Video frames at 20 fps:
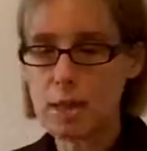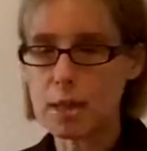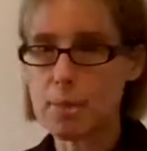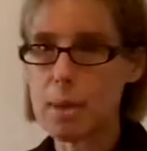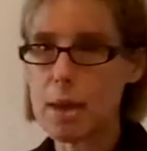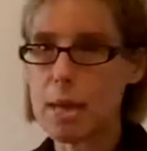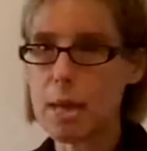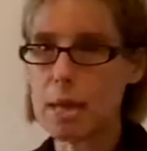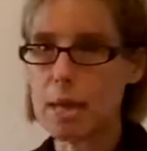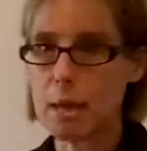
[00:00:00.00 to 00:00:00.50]
to
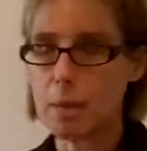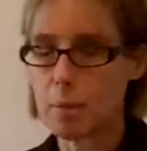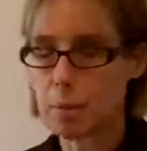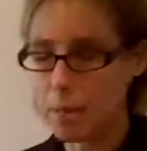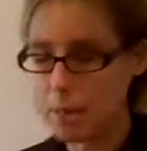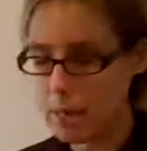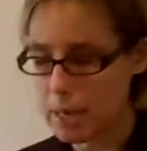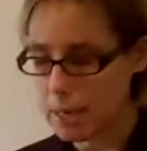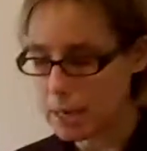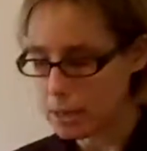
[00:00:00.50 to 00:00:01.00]
make it a little
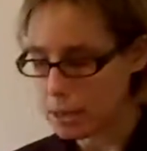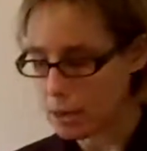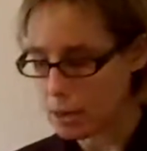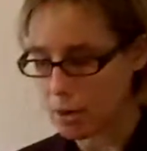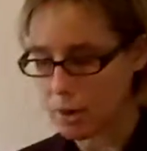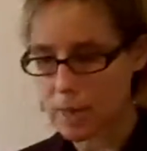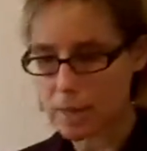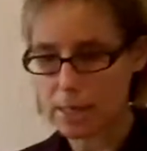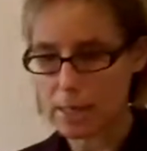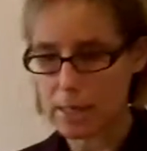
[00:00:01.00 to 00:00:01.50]
bit
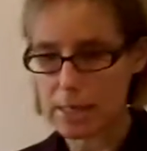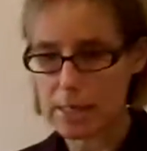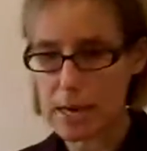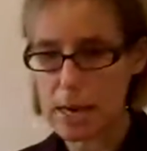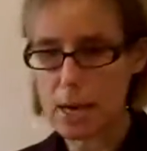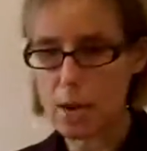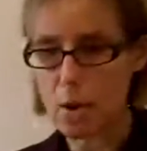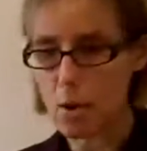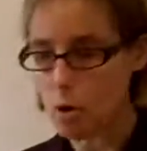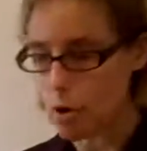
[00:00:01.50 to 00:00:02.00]
easier is I
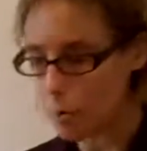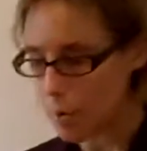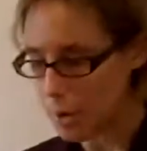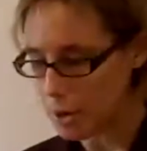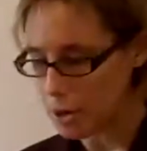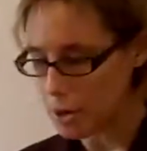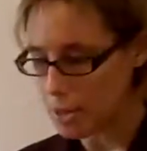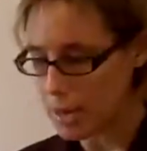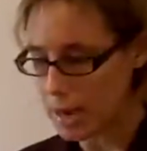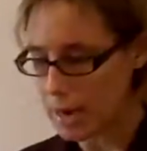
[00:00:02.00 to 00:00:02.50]
take a whole
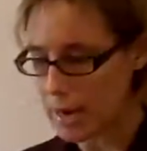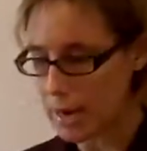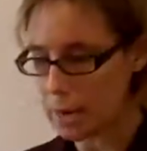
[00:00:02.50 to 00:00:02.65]
bunch of that